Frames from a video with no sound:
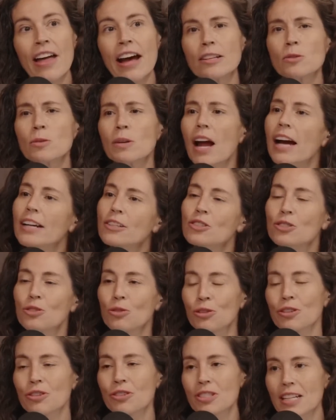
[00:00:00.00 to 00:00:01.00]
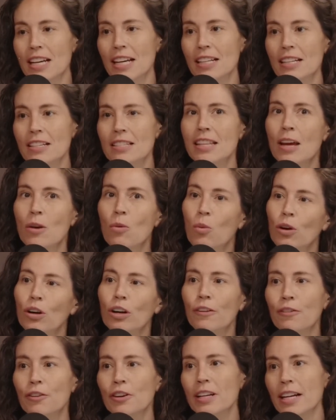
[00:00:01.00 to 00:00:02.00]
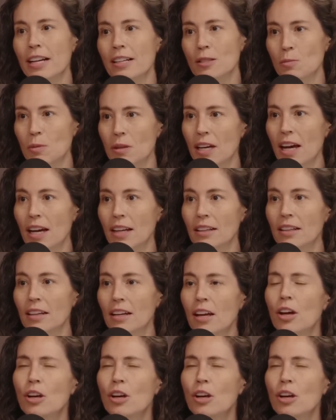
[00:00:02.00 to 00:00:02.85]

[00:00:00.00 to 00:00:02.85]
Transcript: And that's what I just don't understand is they work for ESPN.